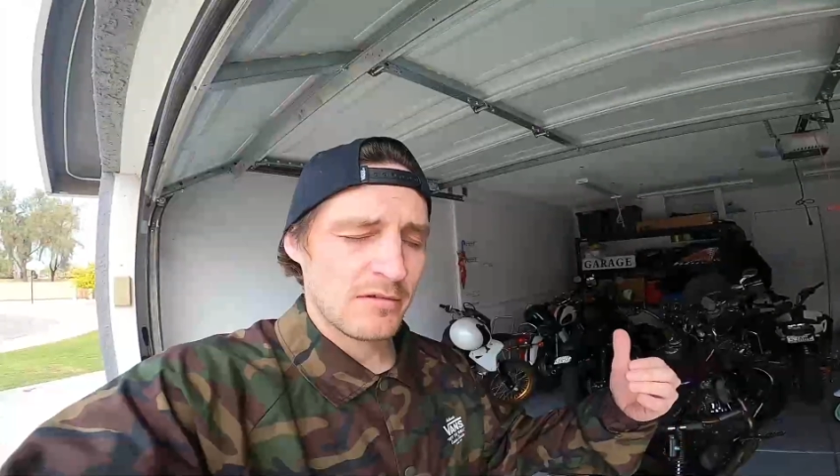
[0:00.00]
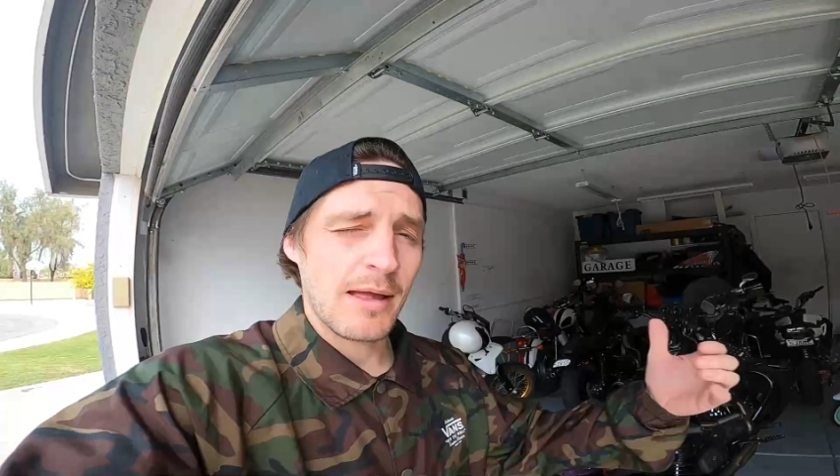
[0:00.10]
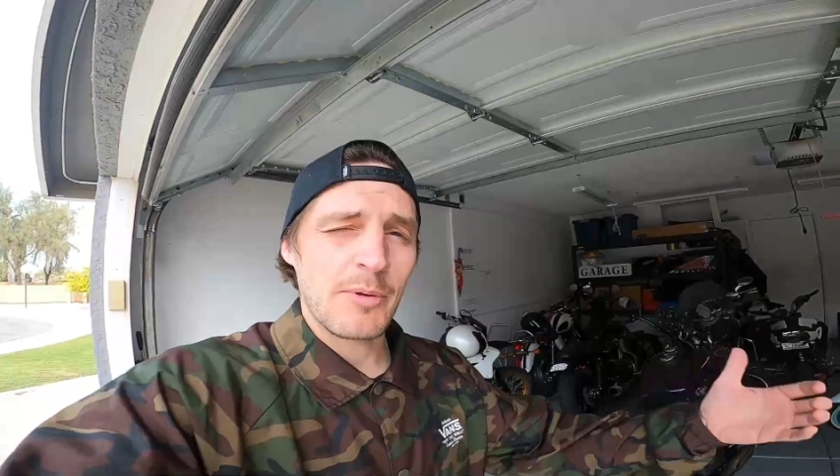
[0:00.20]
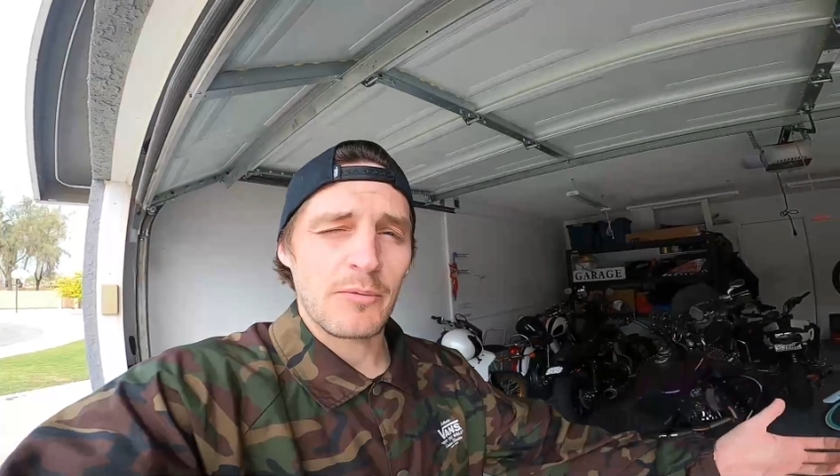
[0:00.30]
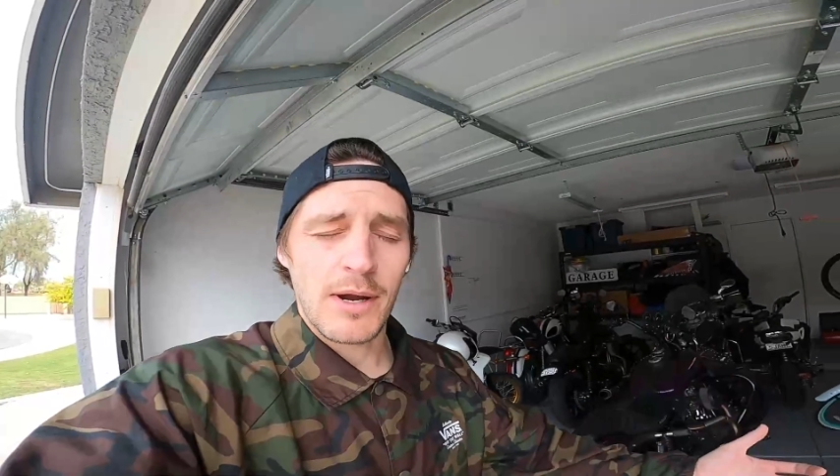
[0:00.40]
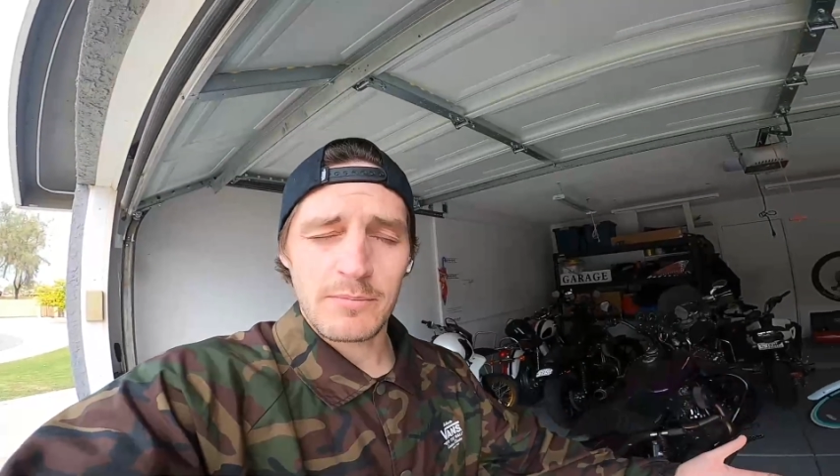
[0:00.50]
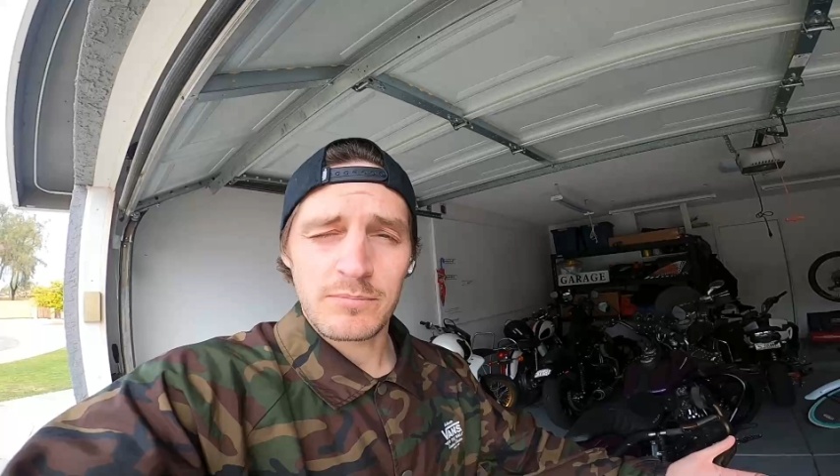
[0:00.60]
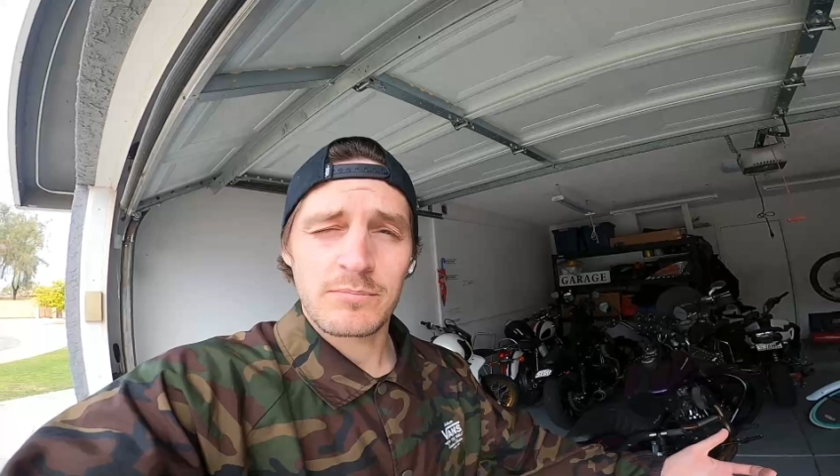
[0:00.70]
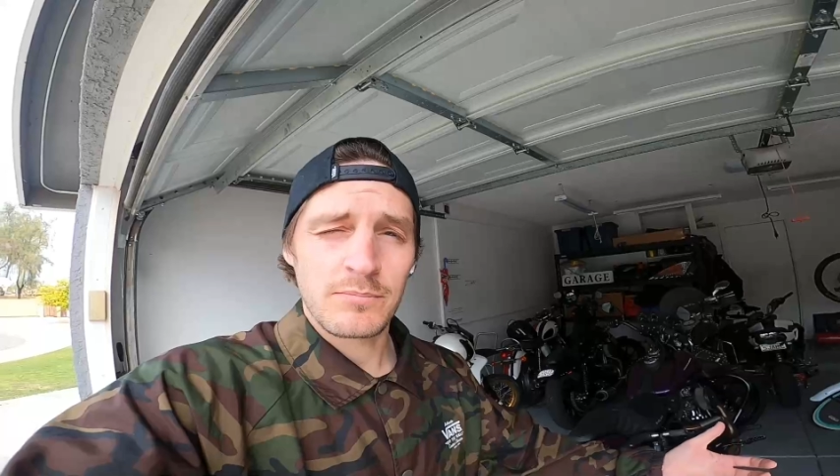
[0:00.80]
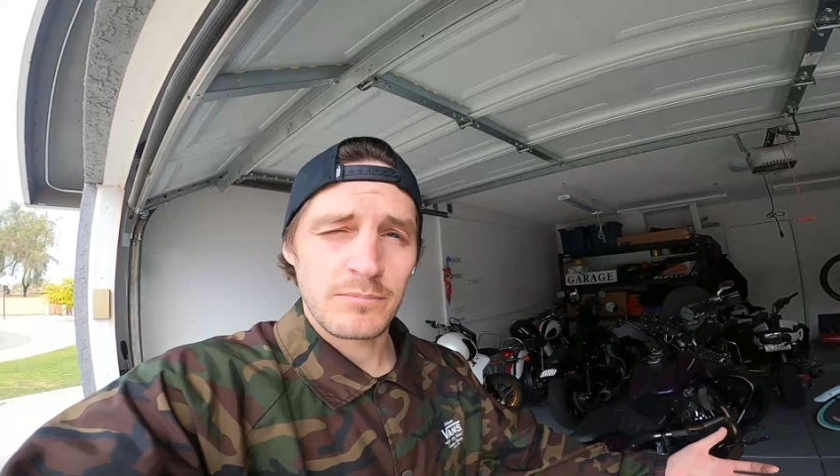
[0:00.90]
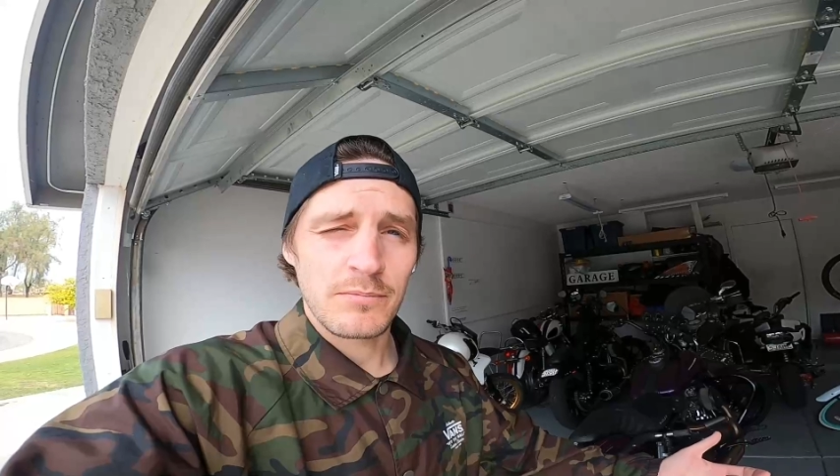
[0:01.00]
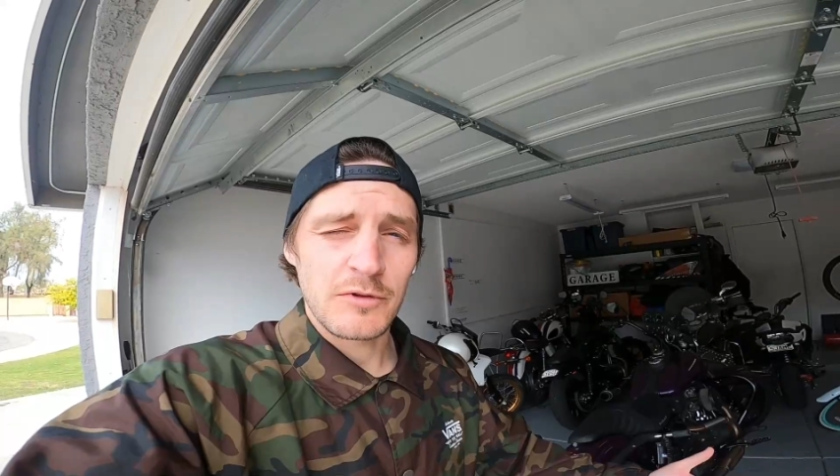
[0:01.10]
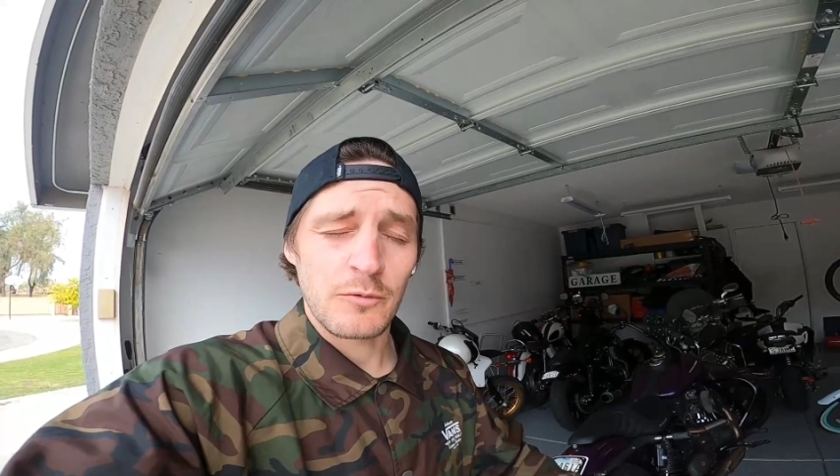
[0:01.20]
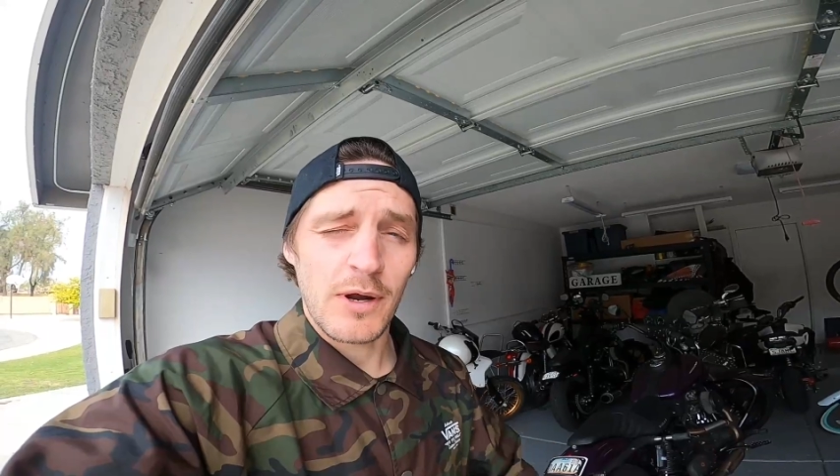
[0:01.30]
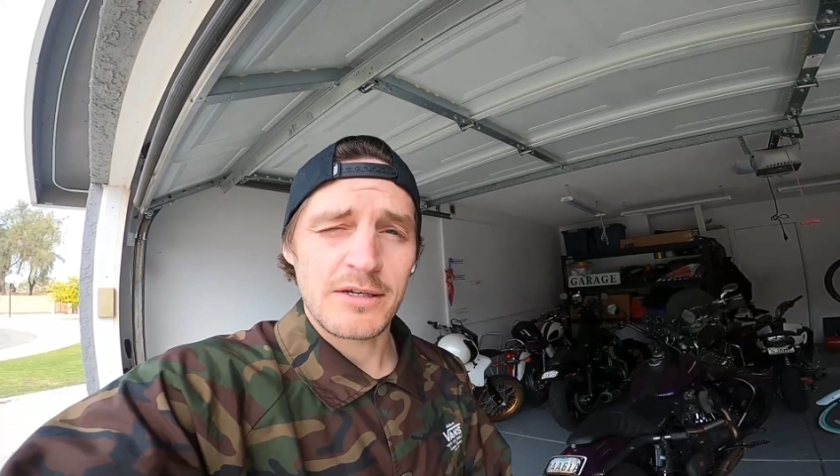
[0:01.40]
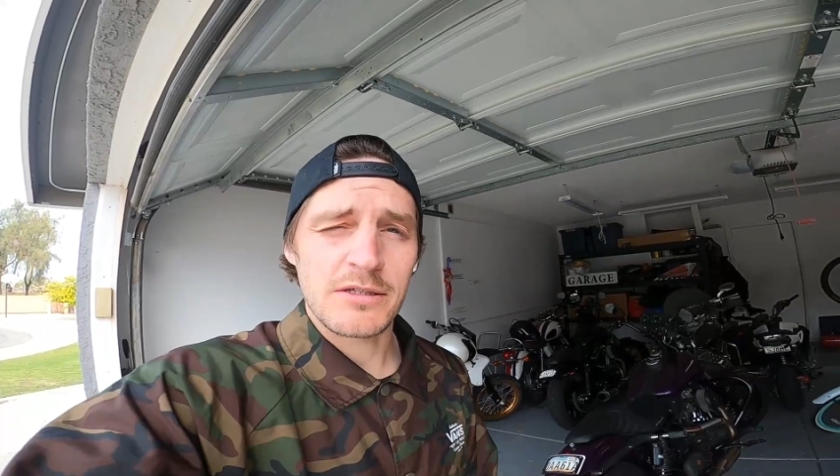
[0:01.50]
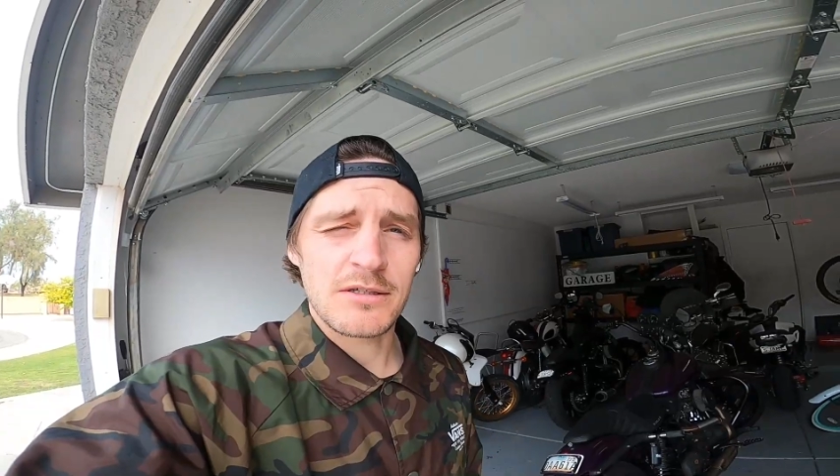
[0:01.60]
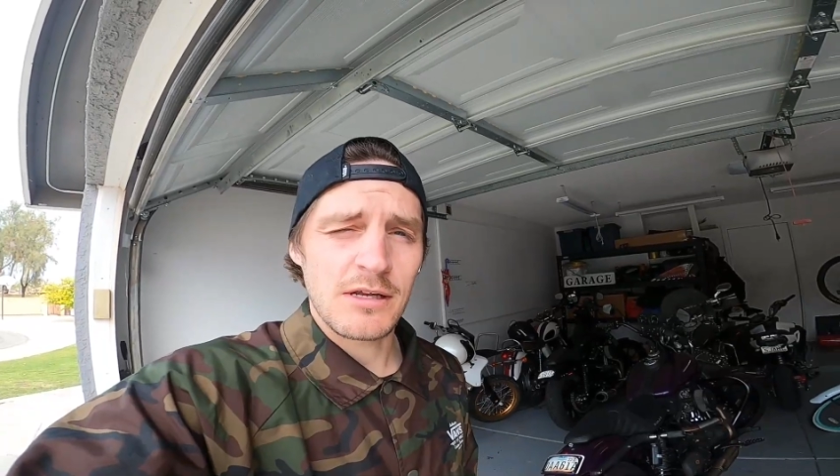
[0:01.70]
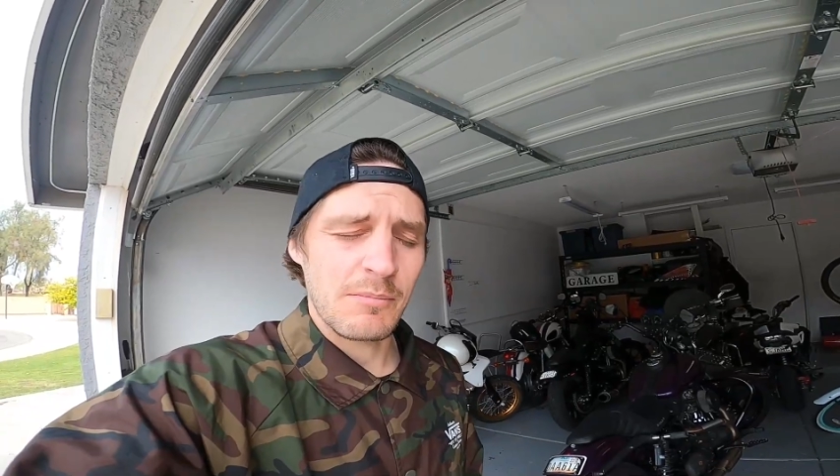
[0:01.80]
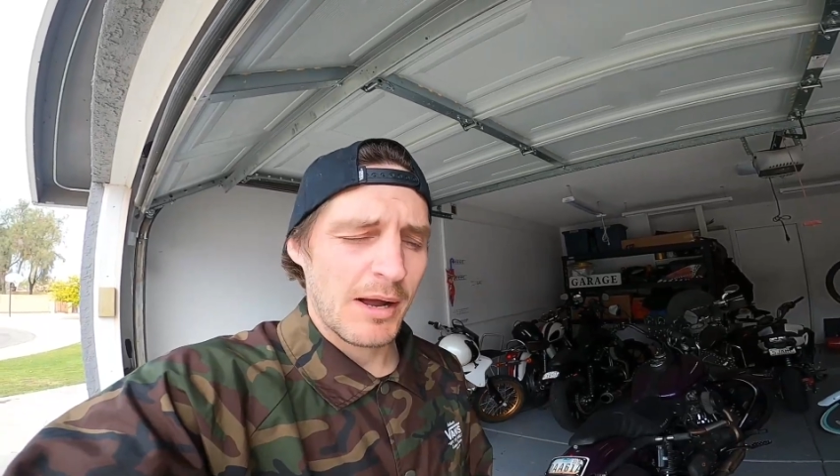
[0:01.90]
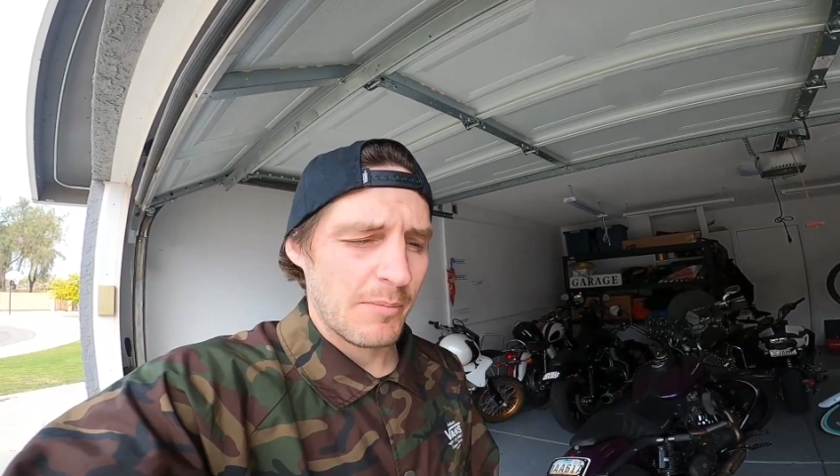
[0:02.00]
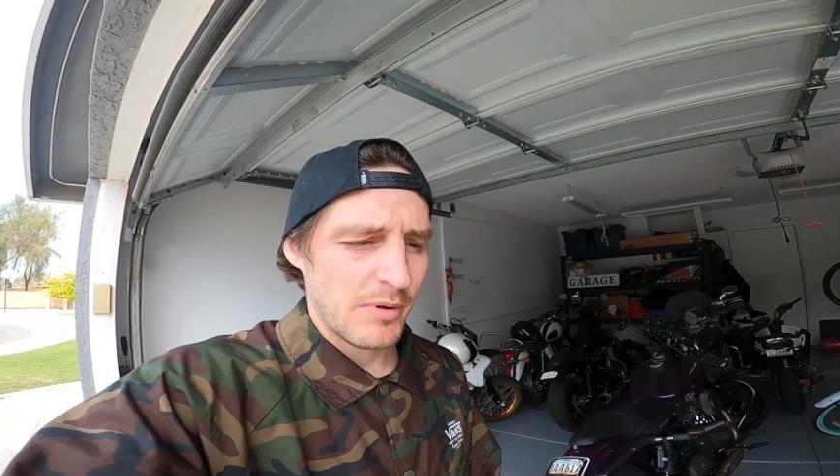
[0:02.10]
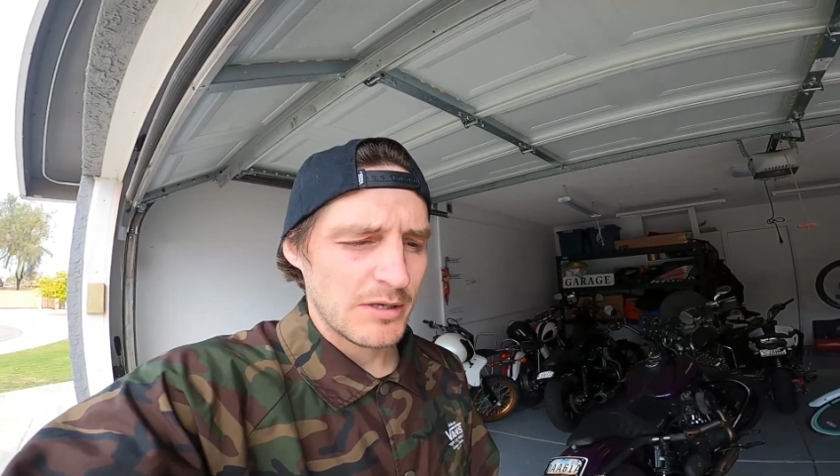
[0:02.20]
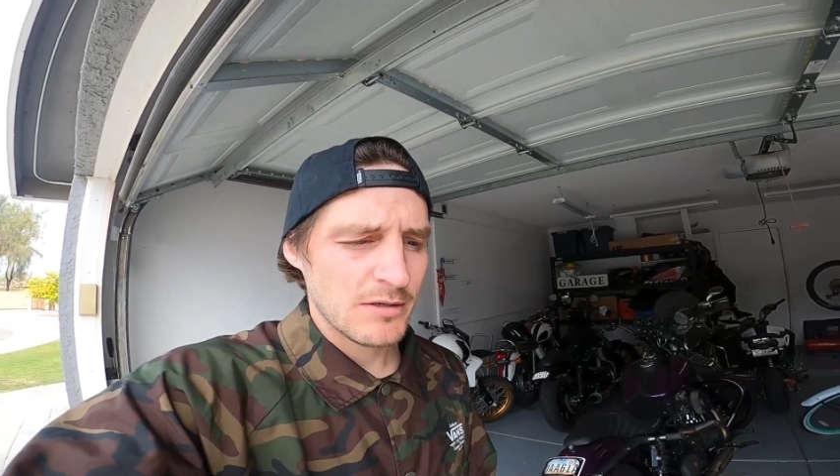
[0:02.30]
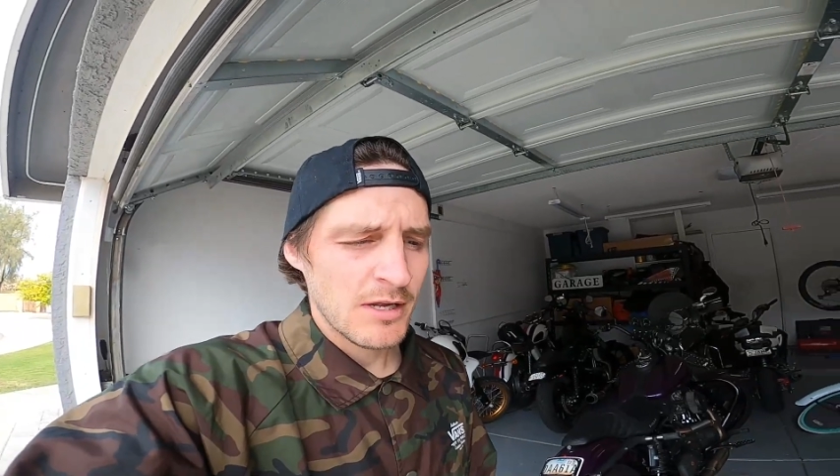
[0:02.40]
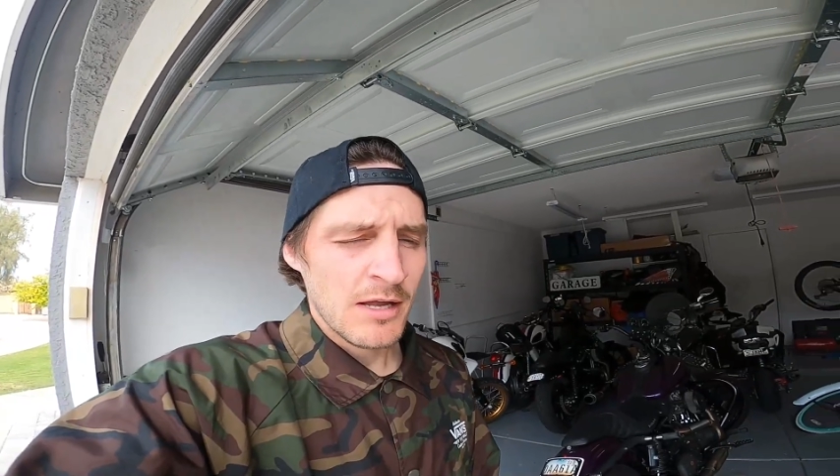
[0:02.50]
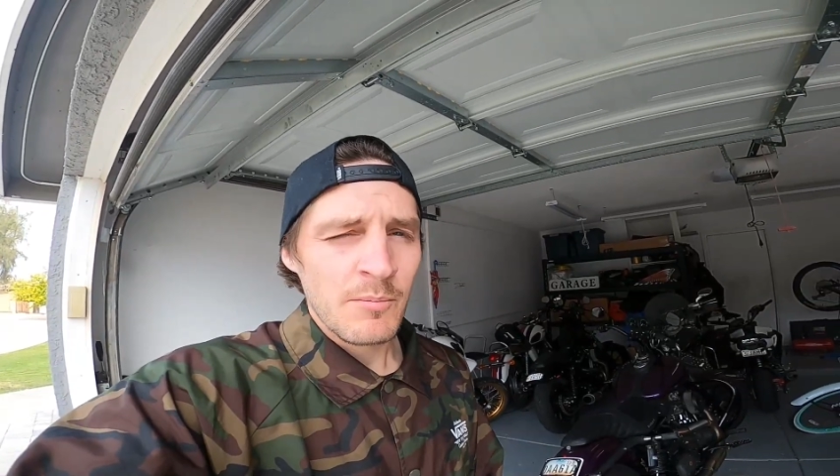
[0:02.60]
a step in the right direction, in my opinion.